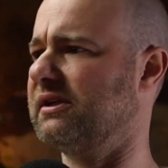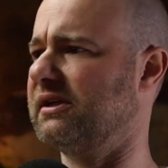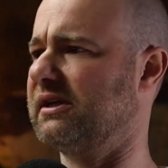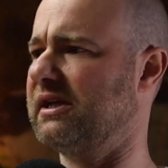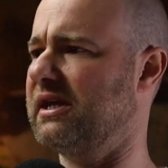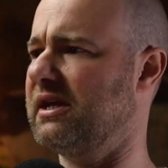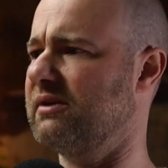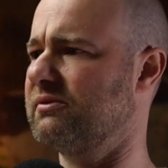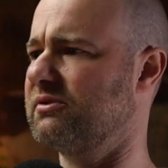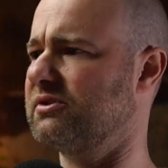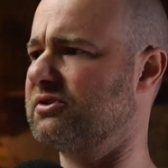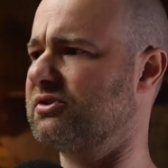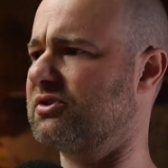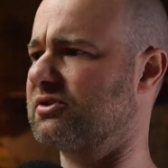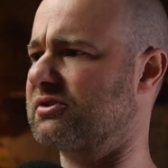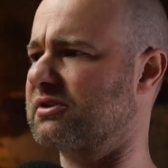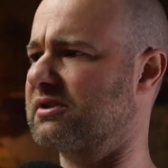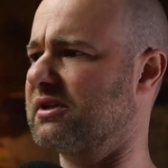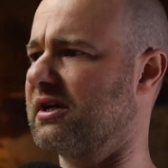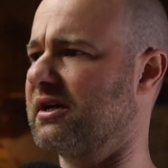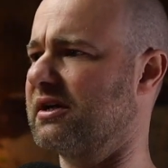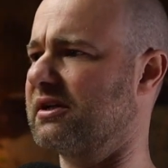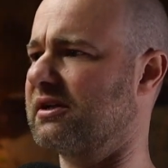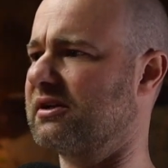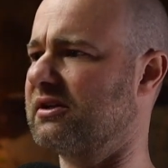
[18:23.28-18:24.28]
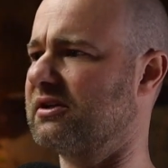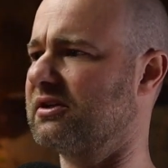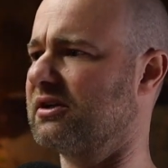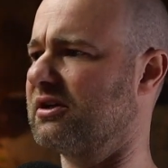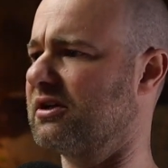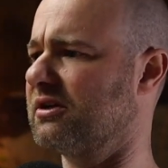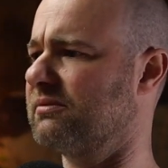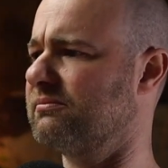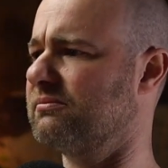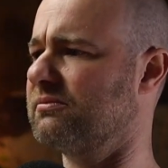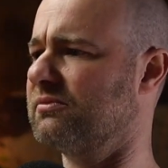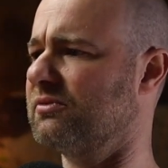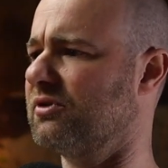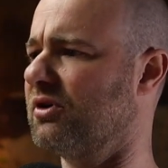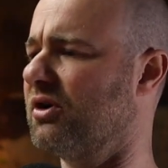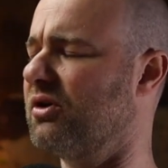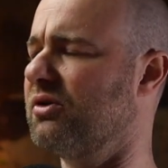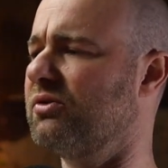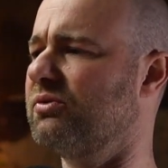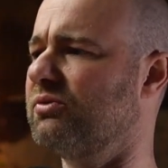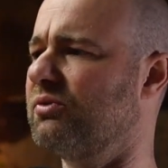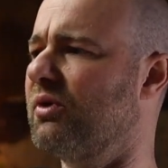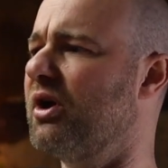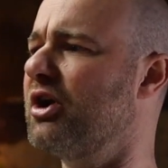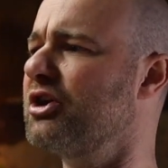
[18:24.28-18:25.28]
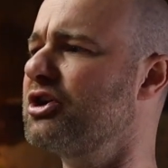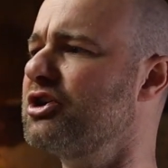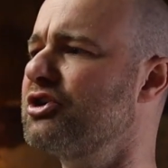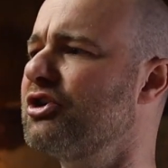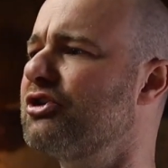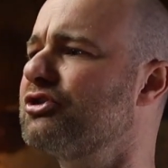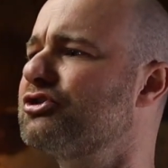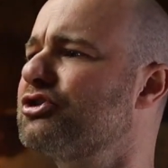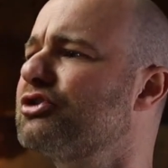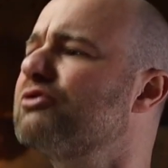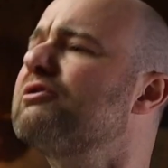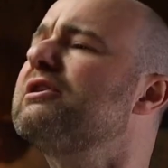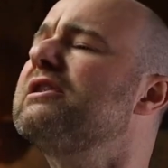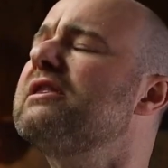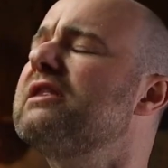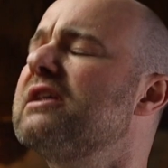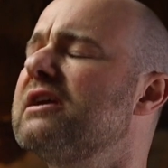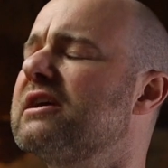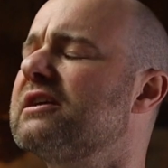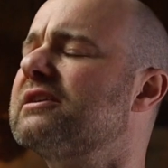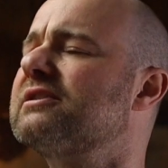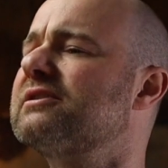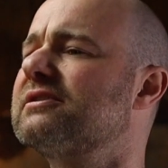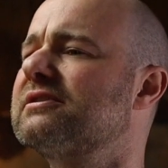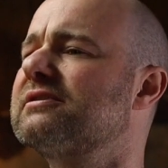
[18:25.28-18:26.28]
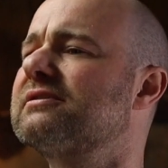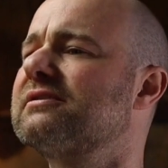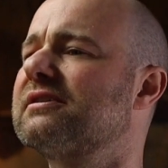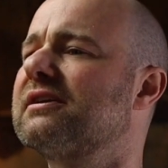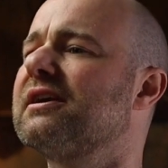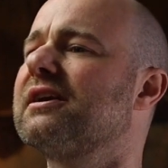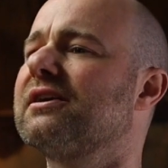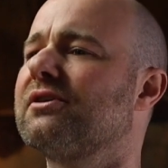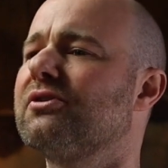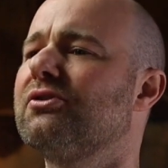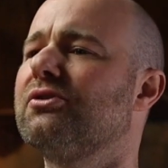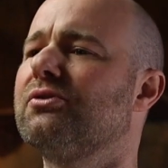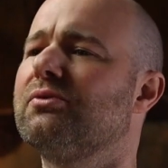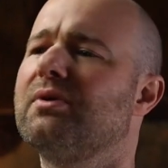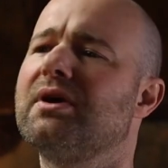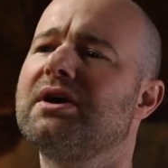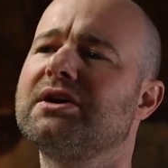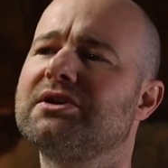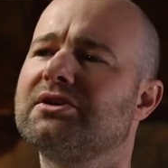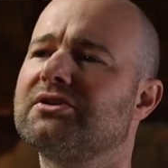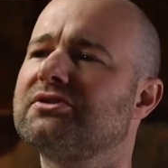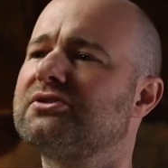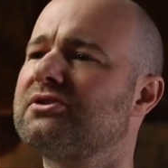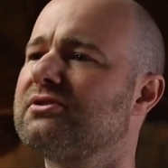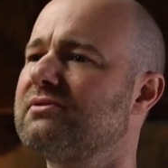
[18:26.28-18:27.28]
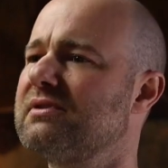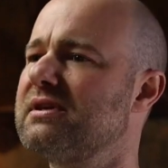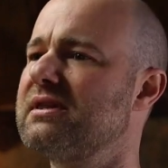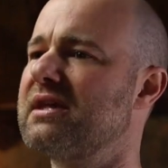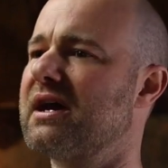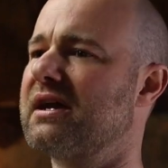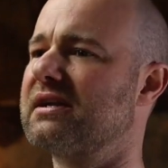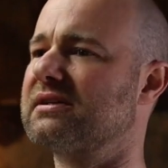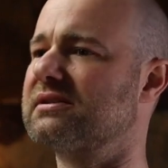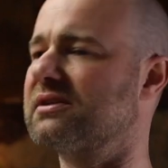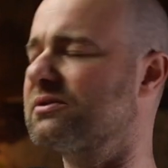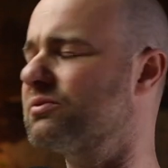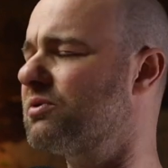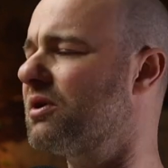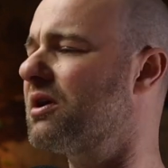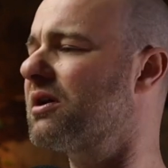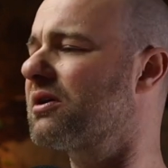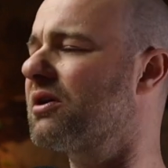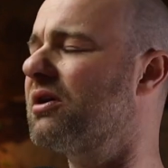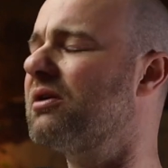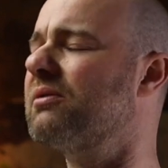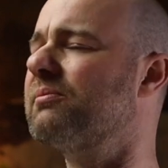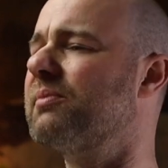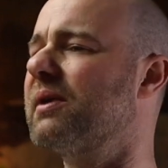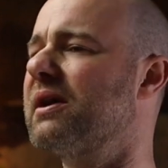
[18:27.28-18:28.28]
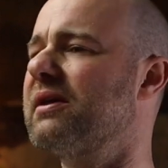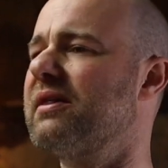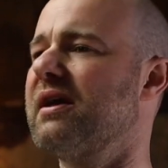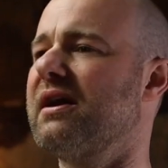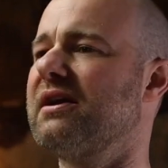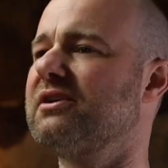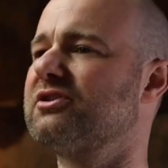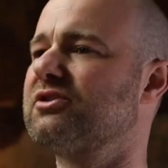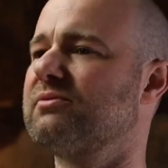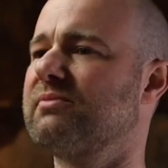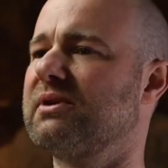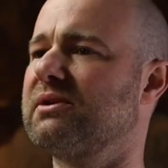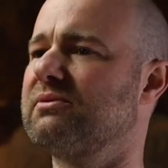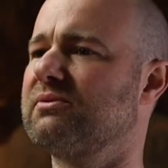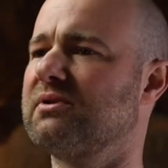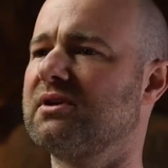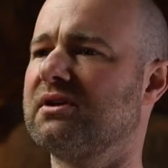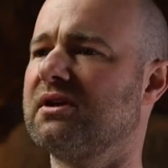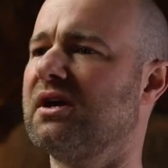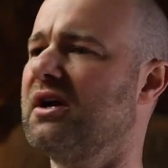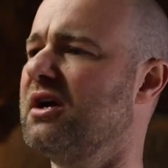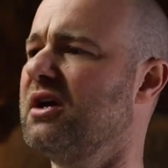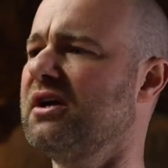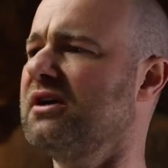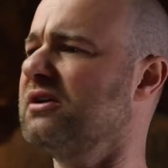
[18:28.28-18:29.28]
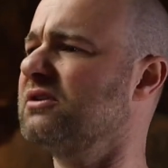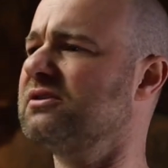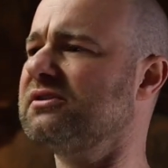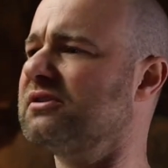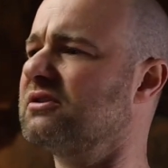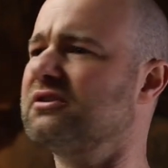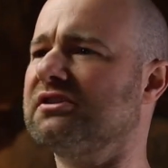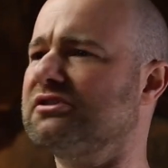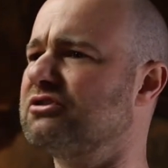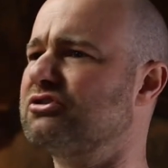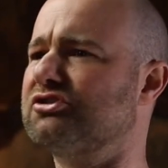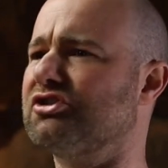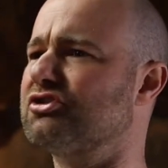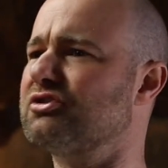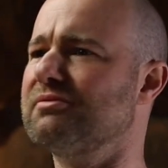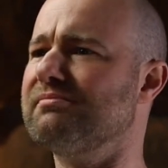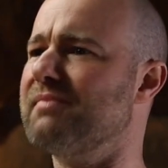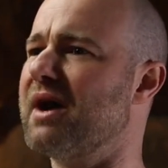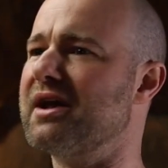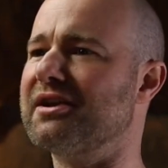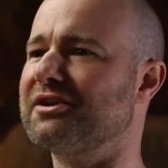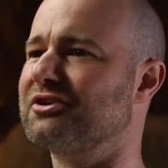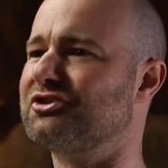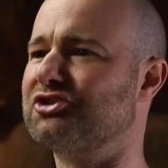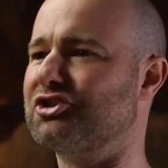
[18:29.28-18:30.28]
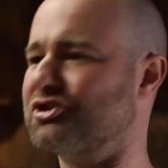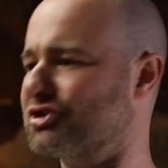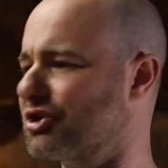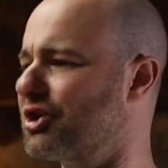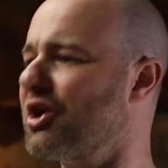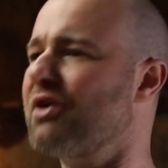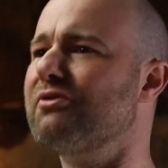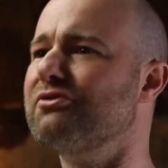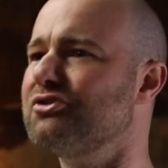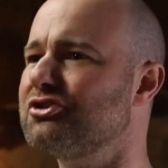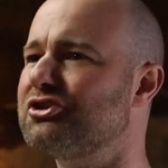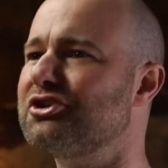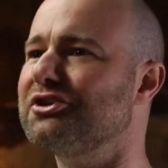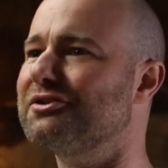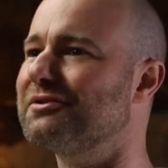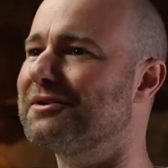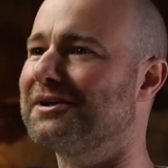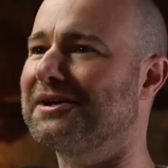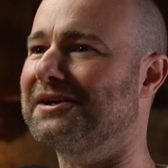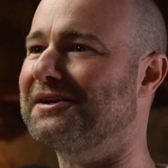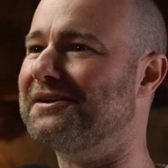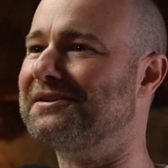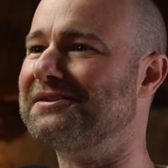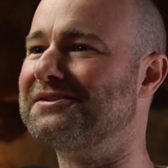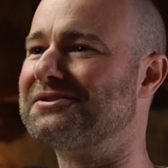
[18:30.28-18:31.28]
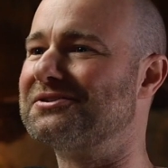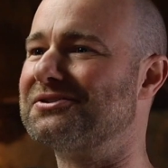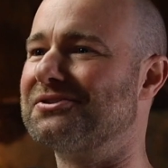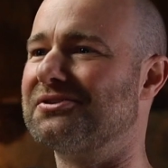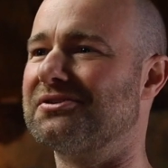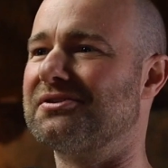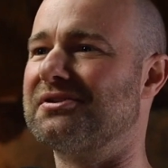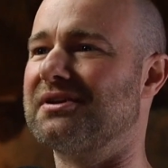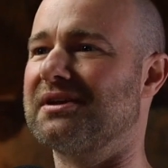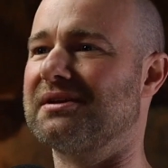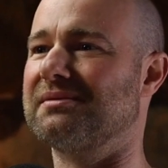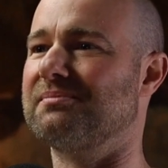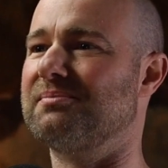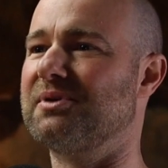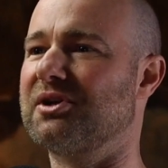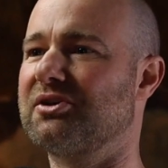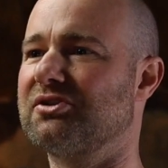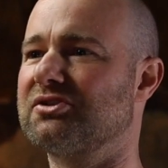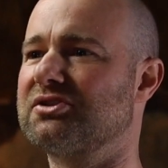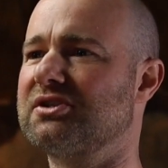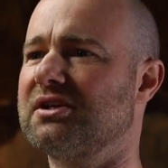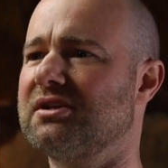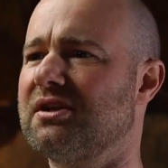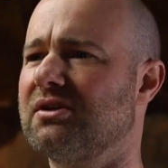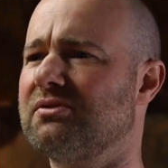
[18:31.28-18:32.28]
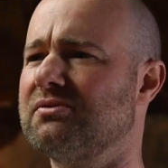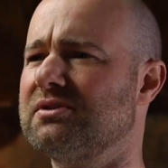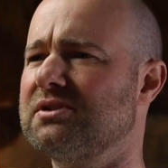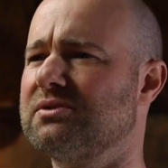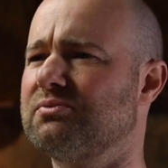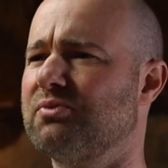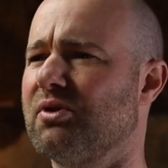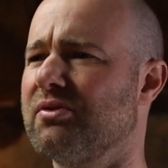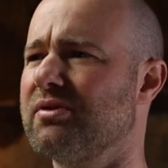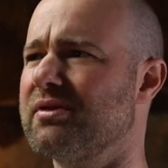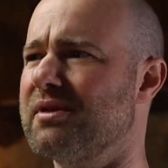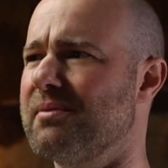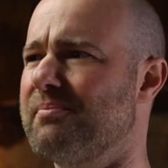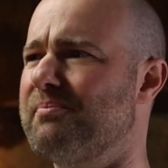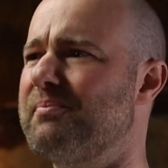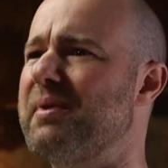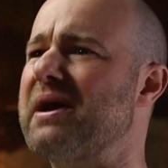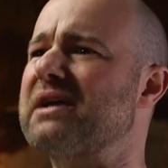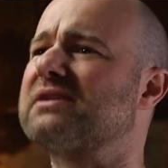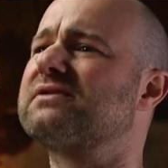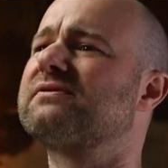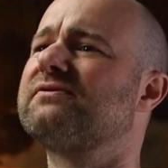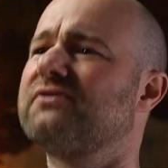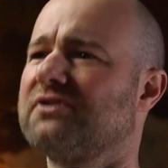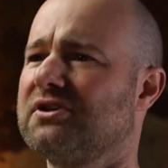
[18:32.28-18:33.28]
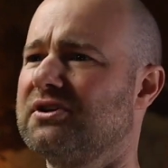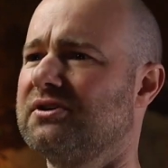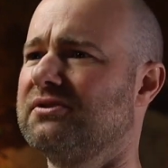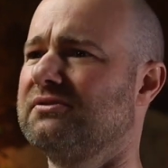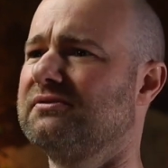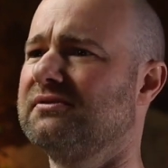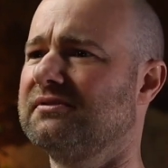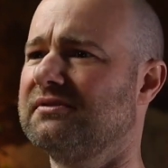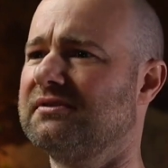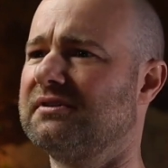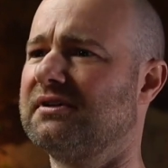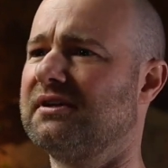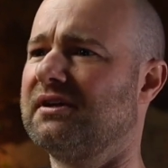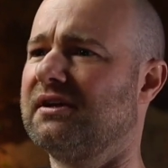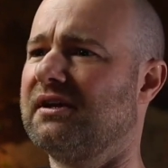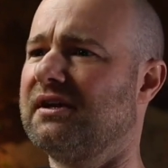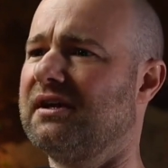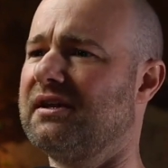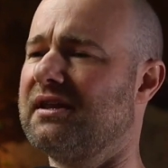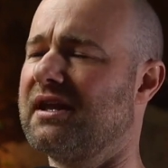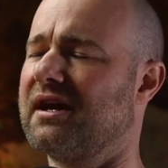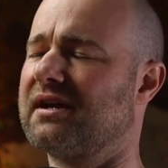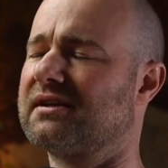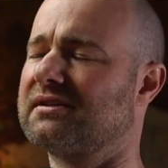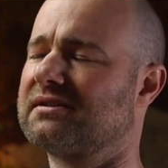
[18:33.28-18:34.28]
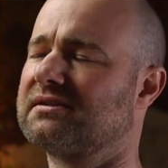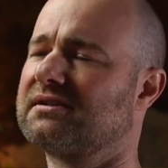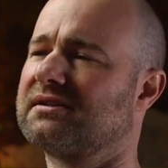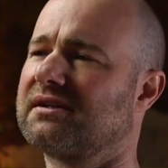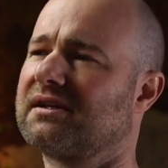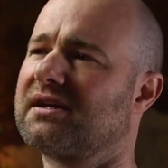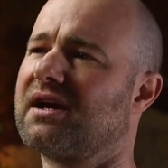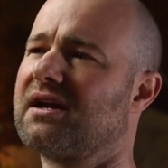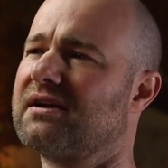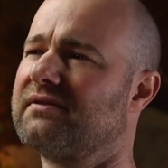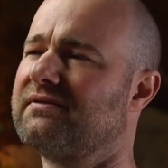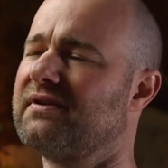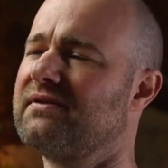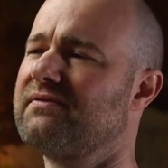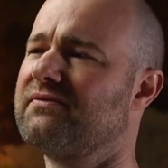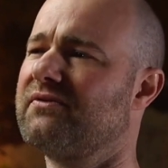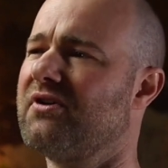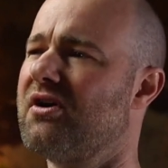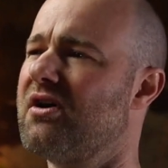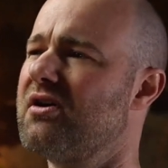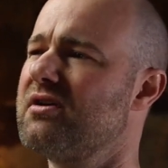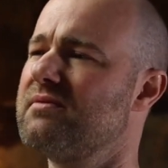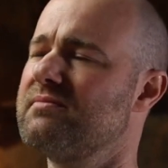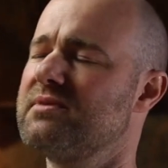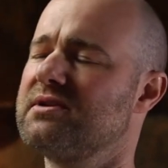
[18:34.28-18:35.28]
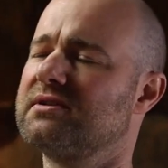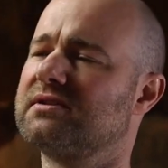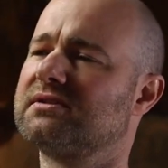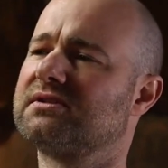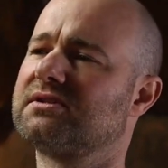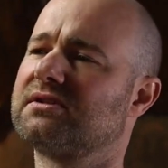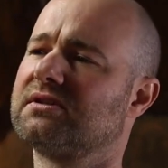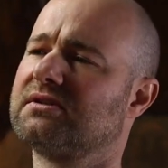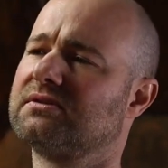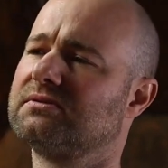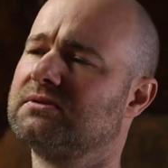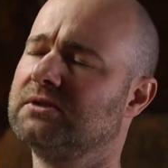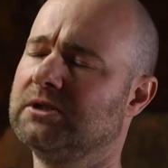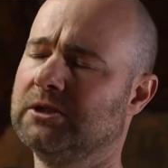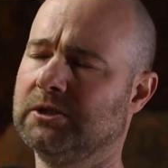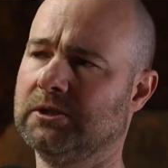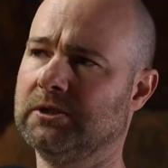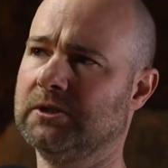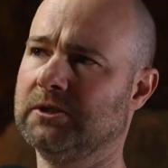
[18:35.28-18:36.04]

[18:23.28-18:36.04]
he was just like, oh, why are you not doing this gig, or why are you not doing that? And I says, well, I can't play that instrument. He went, doesn't matter, just go and do it, sort of thing, because he'd always want the best for you in that kind of environment. So,